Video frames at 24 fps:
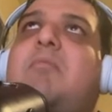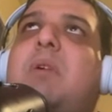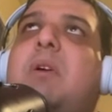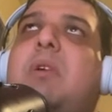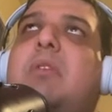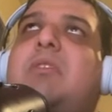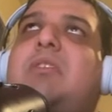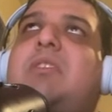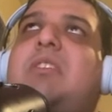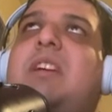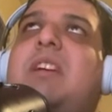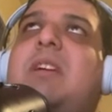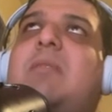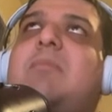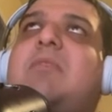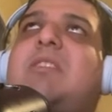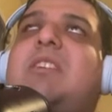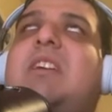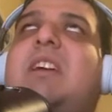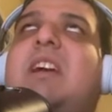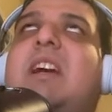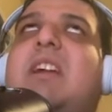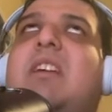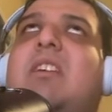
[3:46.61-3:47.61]
Both teams
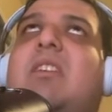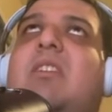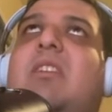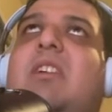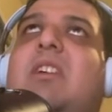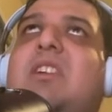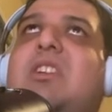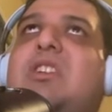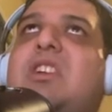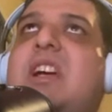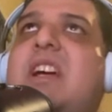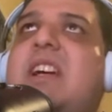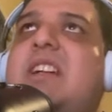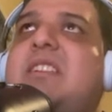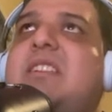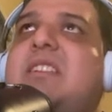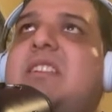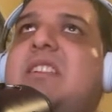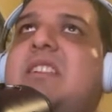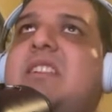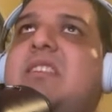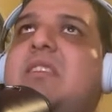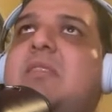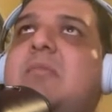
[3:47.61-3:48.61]
get early
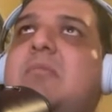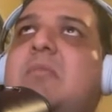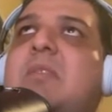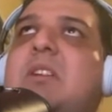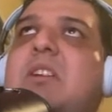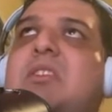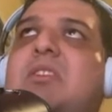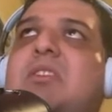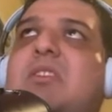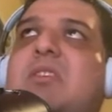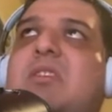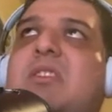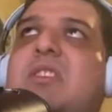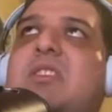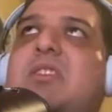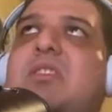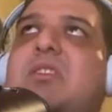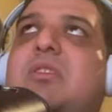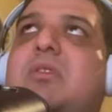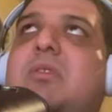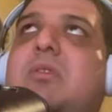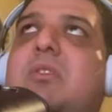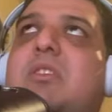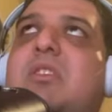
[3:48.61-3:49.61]
chances. Minnesota
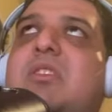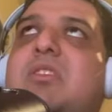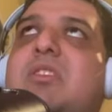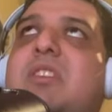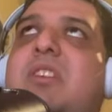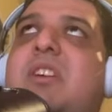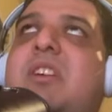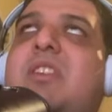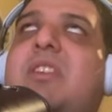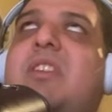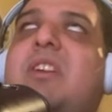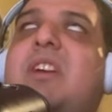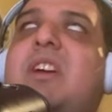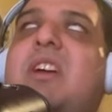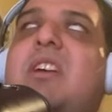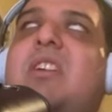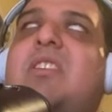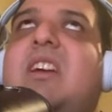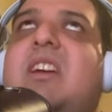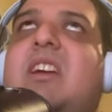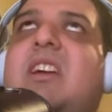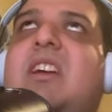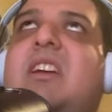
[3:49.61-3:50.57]
scores on theirs.